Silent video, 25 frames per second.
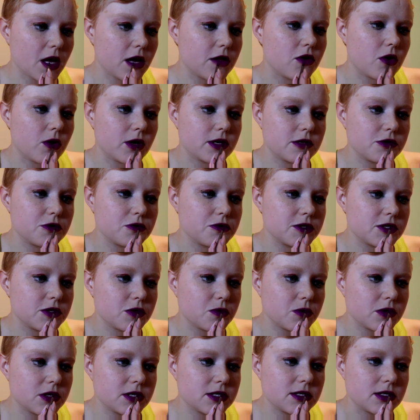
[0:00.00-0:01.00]
Though I do still
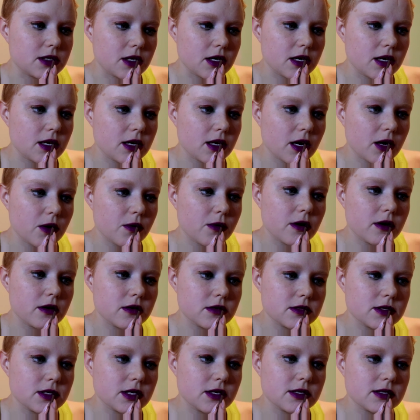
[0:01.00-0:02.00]
want to see it, and I will
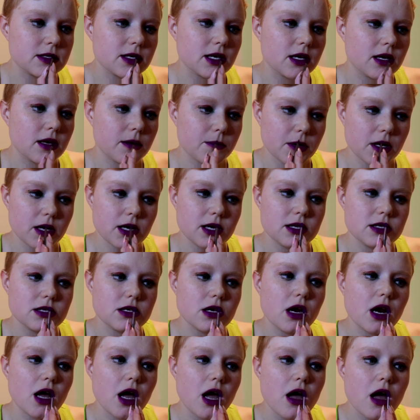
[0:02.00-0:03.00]
as soon as I can get my hands
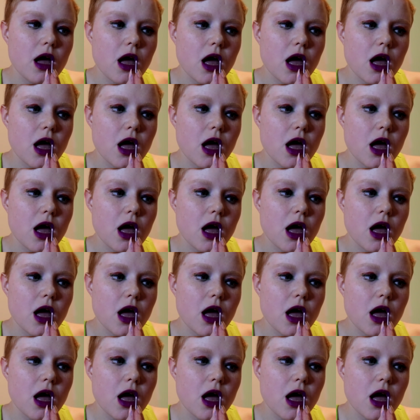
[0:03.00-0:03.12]
on it.